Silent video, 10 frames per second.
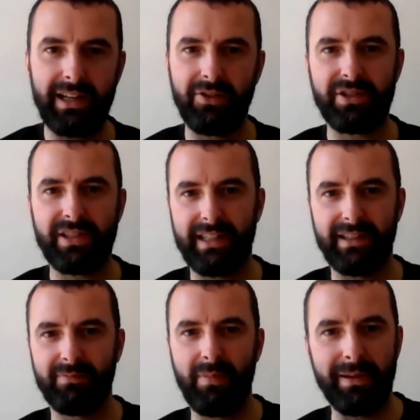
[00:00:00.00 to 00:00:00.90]
they're
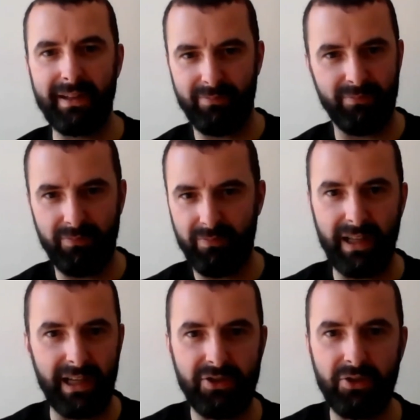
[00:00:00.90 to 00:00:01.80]
seeing maybe
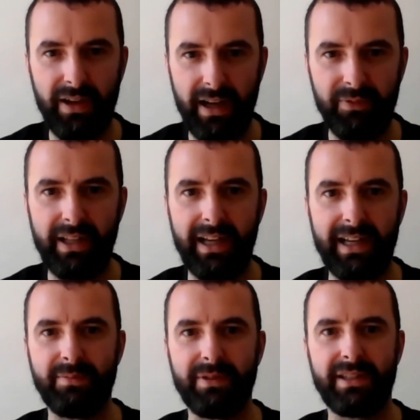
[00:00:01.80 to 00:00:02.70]
like your
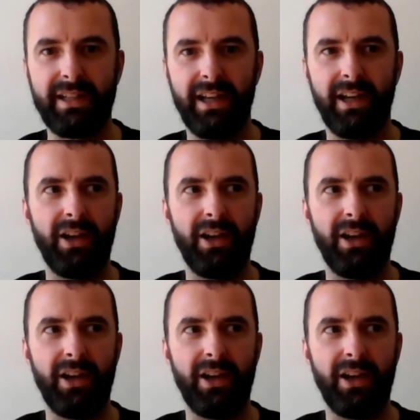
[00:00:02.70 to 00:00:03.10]
advertisements?